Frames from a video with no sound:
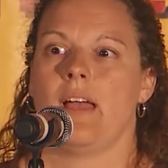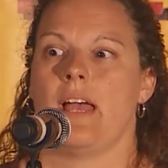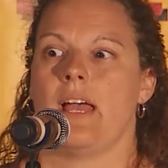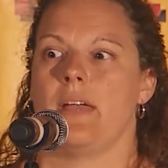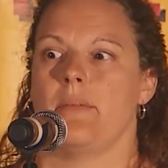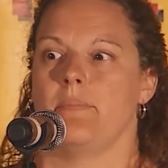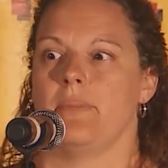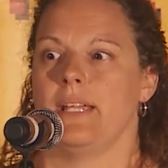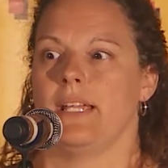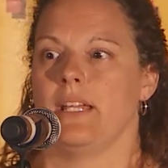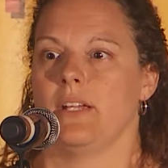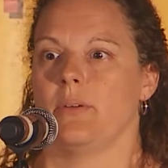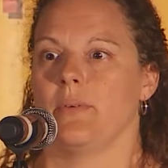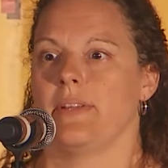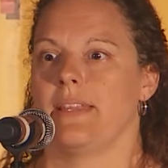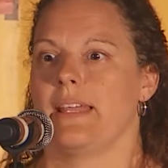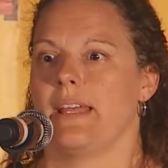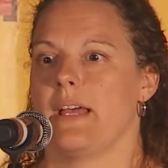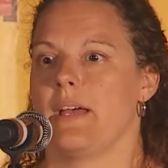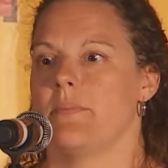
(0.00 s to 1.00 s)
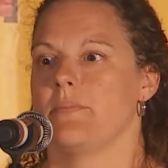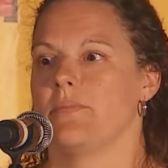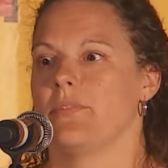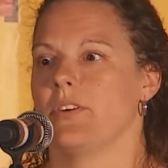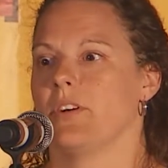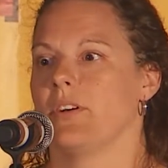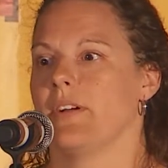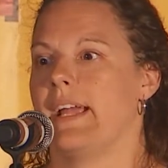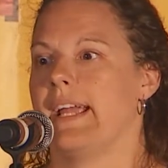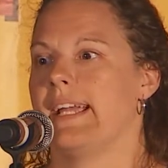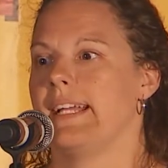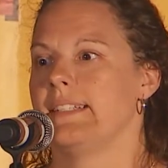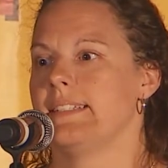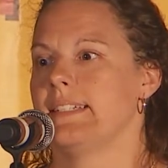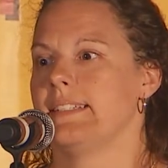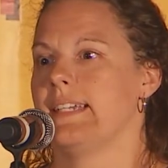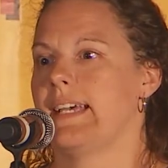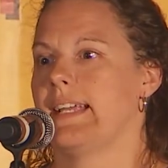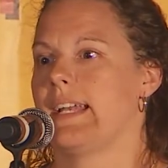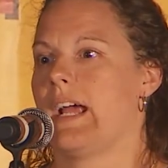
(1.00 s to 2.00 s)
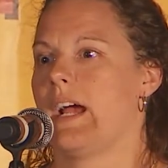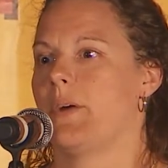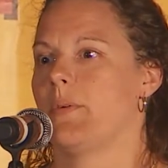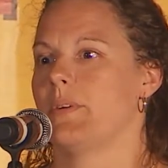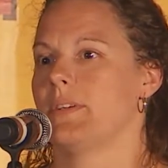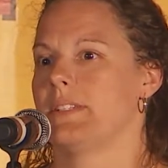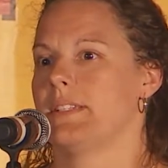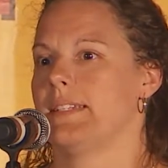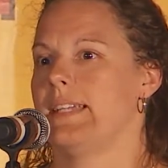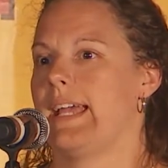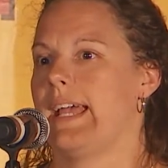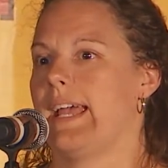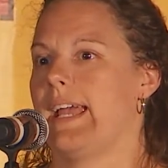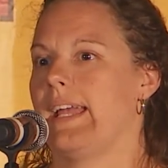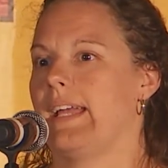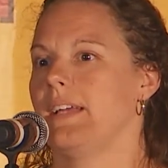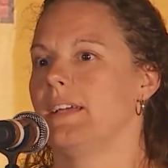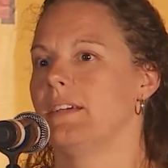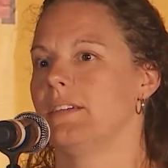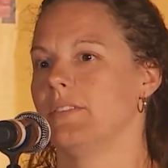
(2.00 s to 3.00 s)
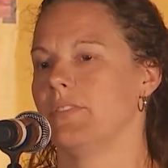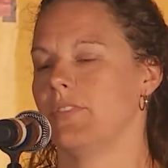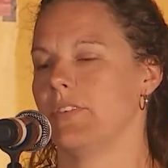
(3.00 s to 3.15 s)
and being with him for 8 to 10 hours a day